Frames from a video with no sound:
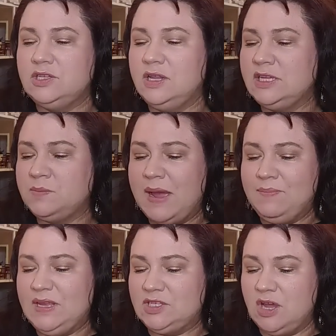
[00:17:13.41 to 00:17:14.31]
So let's
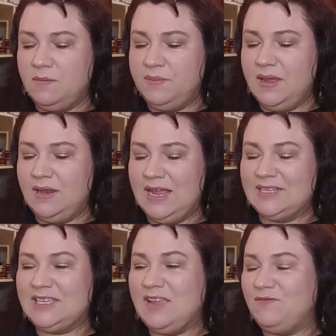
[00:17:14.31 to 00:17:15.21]
pop these open
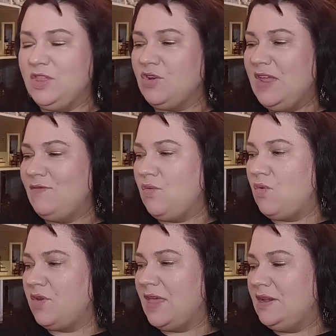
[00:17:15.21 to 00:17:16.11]
and see if they're even
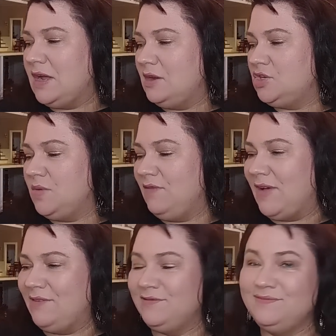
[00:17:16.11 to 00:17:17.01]
worth a dollar
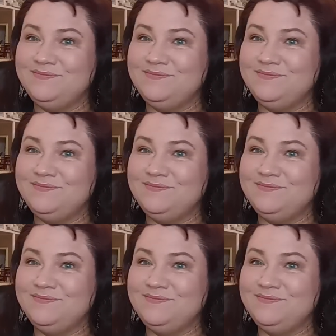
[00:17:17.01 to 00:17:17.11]
twenty-five.